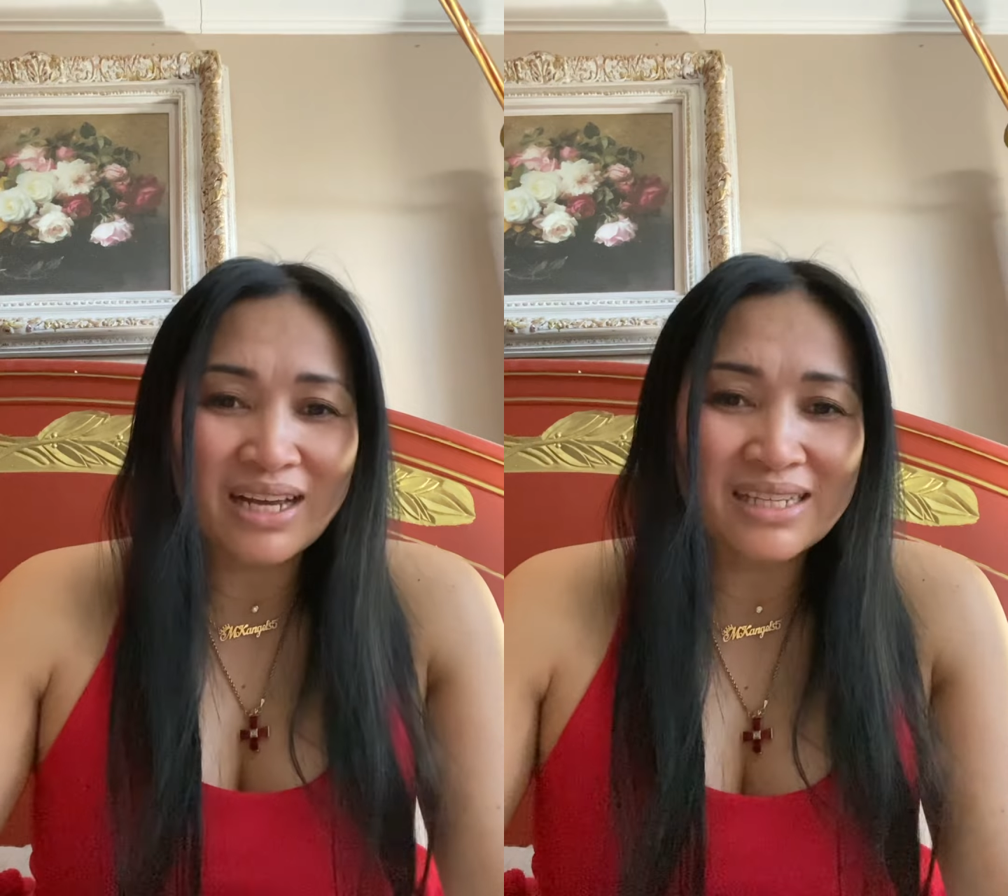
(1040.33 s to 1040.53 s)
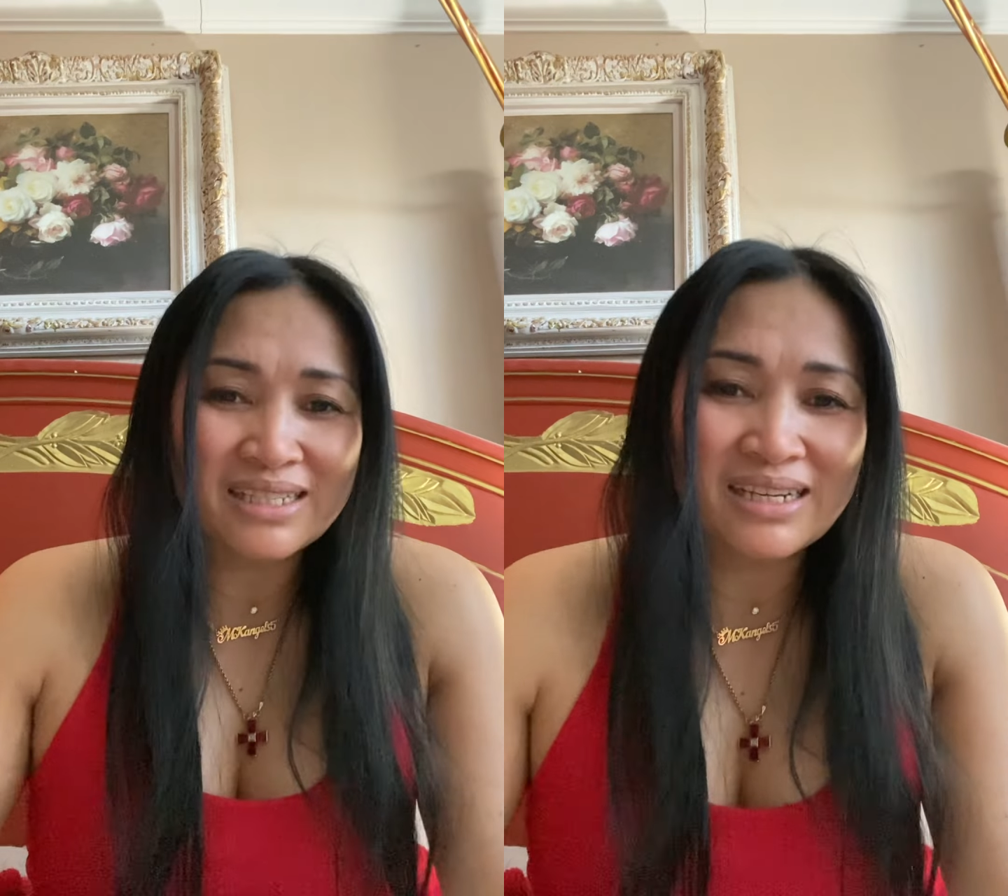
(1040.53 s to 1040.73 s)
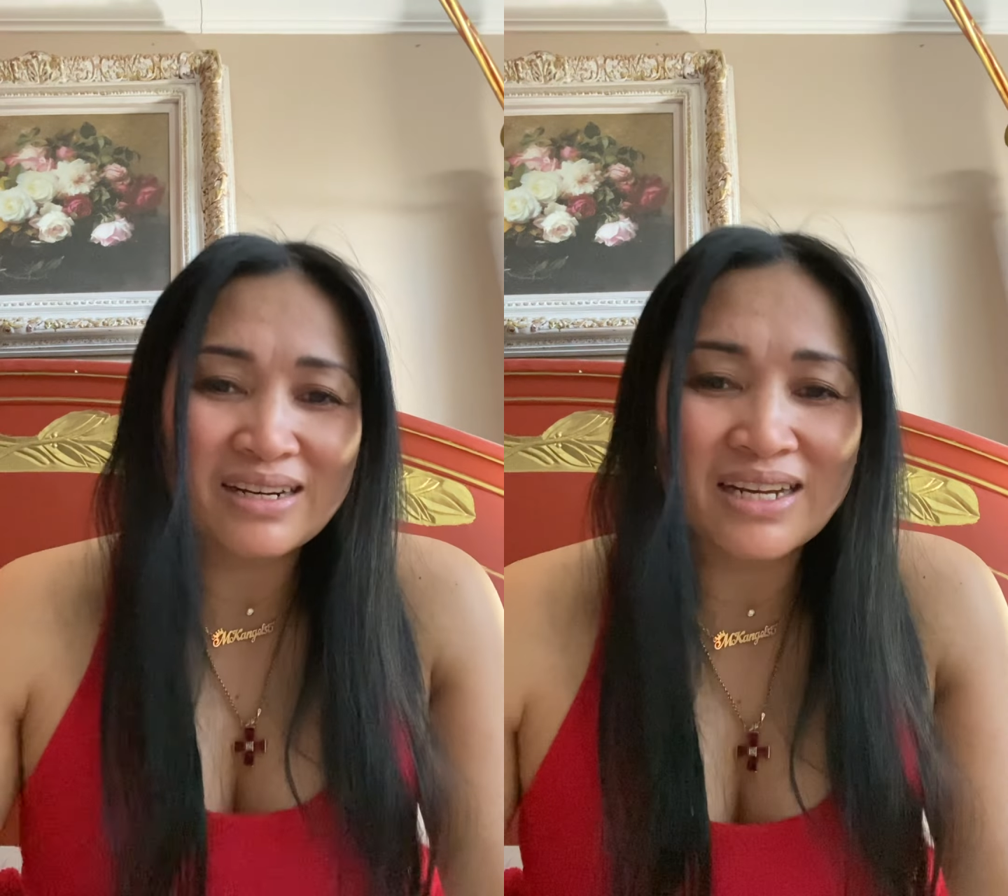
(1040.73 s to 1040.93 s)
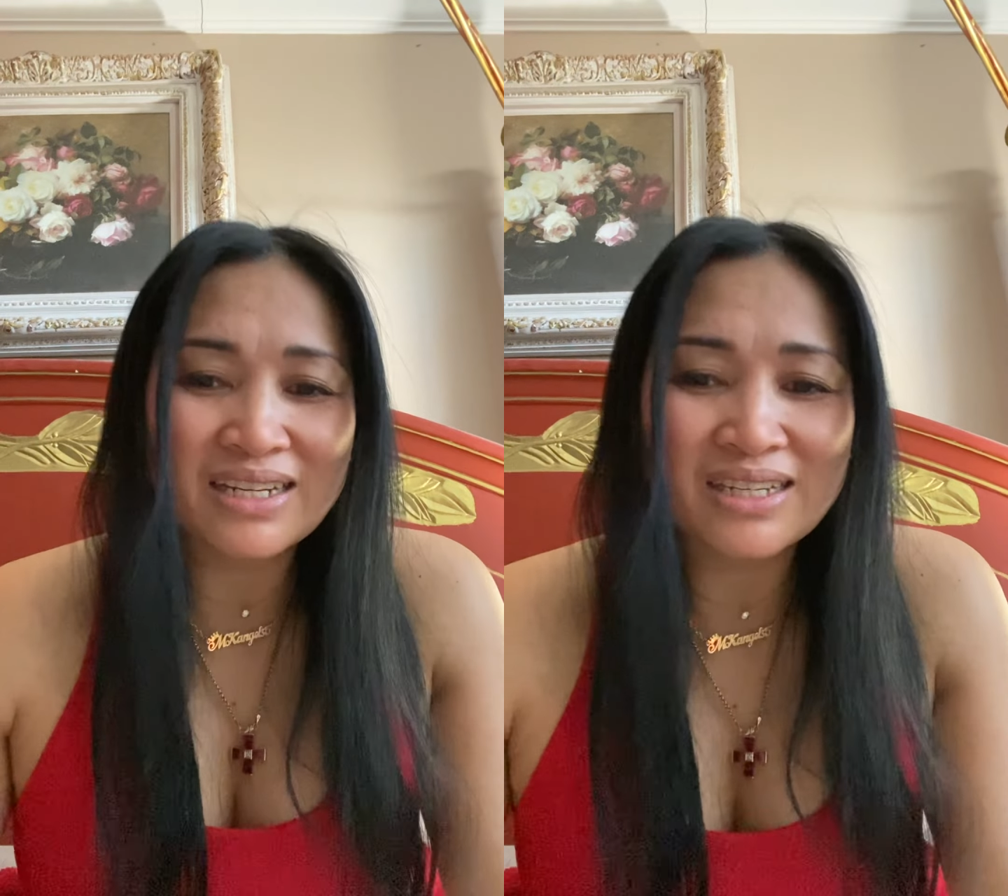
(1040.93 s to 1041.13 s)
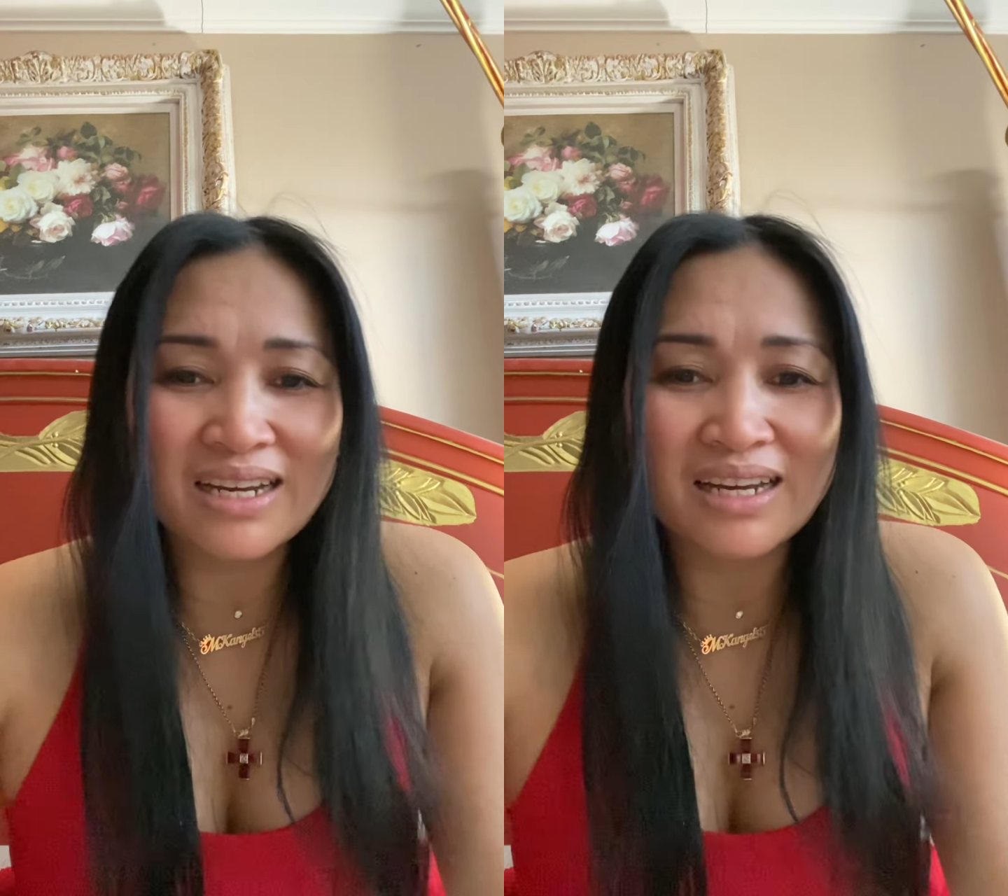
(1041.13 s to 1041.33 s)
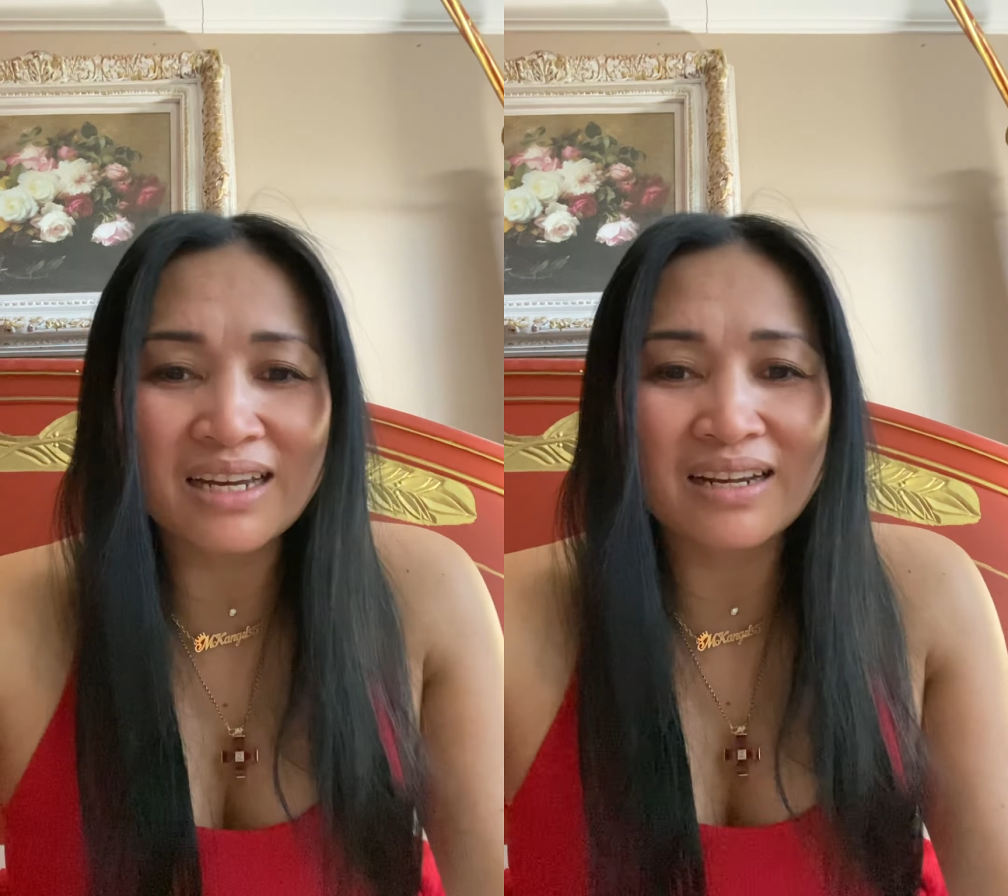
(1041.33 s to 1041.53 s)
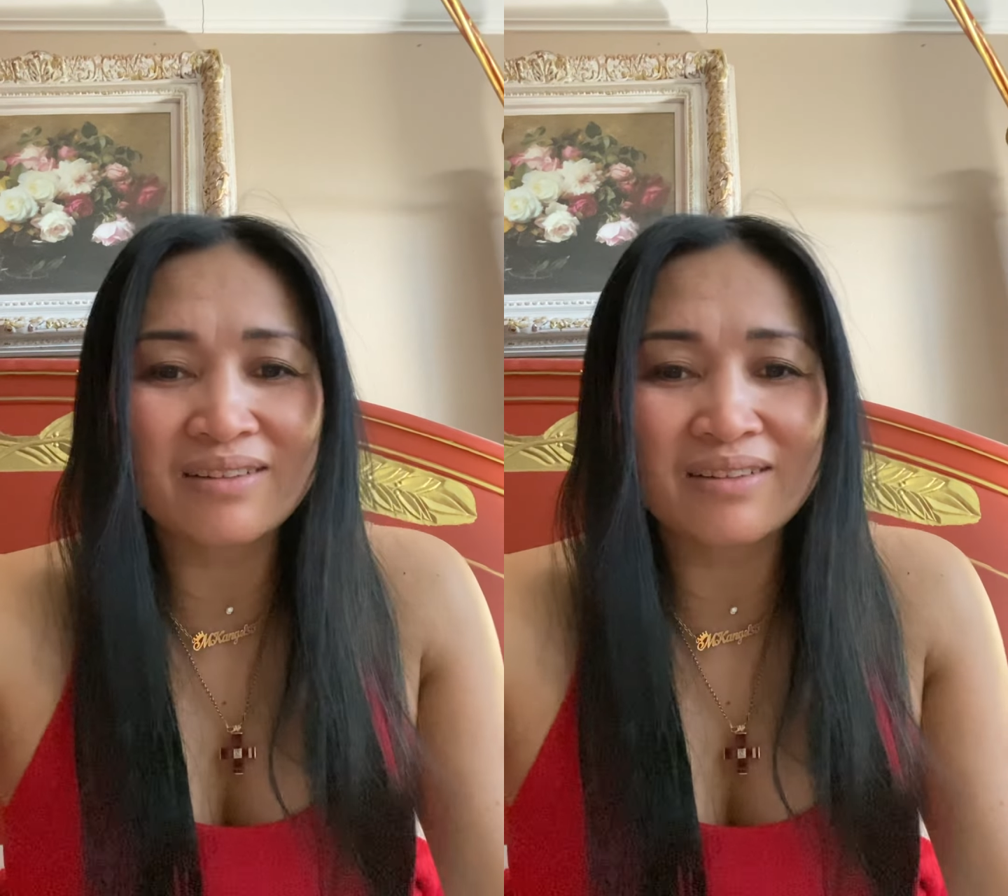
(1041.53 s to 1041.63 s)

Cousin Rachel,